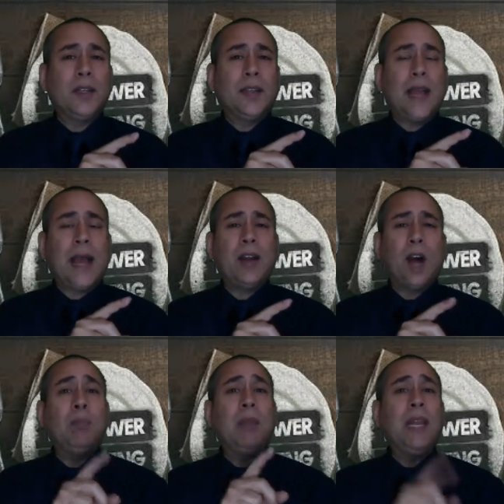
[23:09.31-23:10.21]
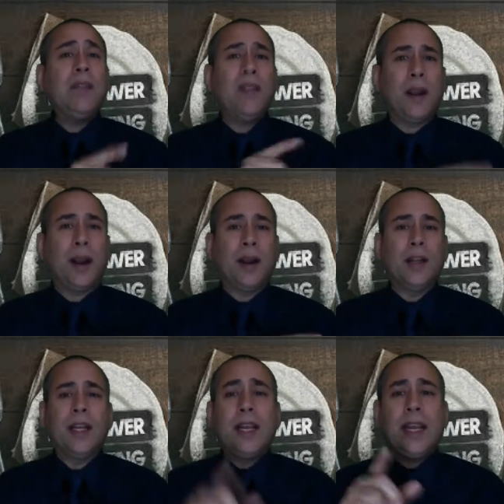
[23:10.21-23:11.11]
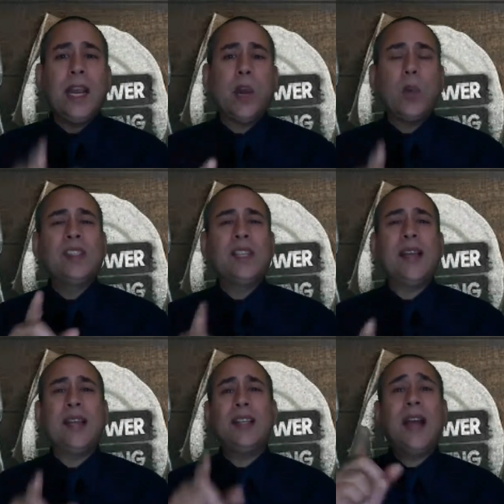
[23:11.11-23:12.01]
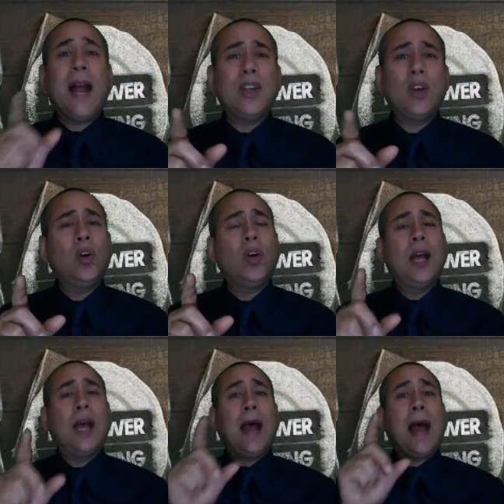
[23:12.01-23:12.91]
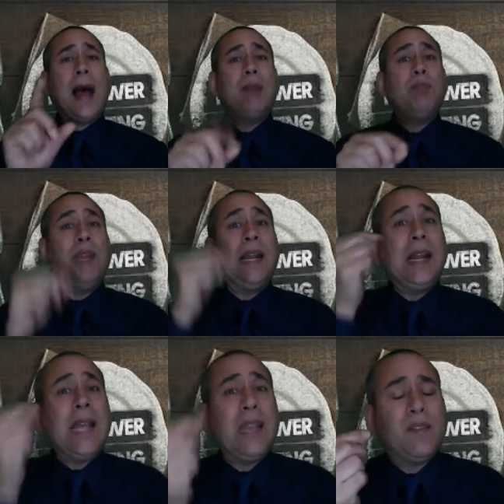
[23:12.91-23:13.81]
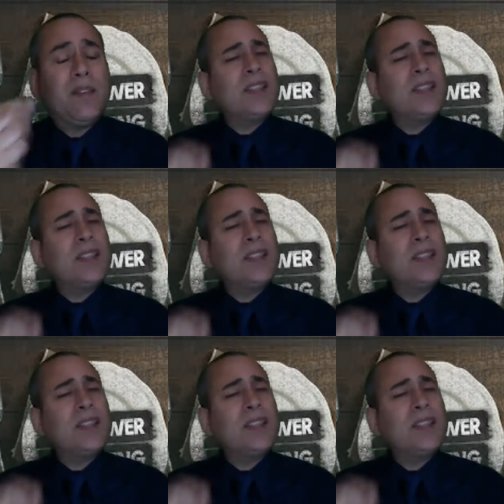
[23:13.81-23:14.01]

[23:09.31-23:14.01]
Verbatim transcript: They had unbelief in their heart. Here we see that Daniel had belief.